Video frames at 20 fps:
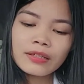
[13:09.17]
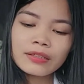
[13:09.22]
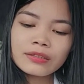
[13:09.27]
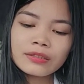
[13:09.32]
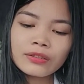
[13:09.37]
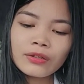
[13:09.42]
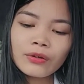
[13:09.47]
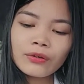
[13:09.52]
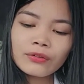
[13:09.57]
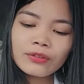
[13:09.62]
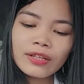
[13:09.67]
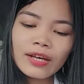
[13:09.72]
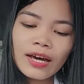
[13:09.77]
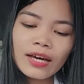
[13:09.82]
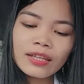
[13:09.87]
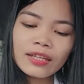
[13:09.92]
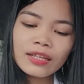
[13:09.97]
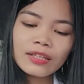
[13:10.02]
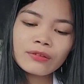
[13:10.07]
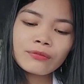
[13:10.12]
so
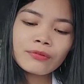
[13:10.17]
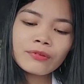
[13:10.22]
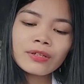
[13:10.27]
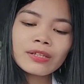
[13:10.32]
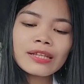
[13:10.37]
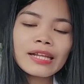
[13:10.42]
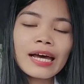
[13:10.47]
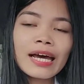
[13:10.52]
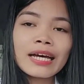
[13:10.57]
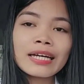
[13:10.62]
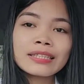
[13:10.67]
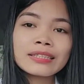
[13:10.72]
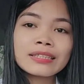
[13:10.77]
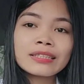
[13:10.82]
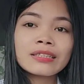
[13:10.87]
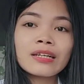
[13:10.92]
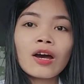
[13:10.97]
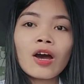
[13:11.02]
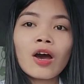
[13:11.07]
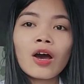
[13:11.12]
that it will
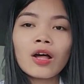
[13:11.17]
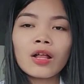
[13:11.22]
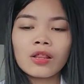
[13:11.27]
last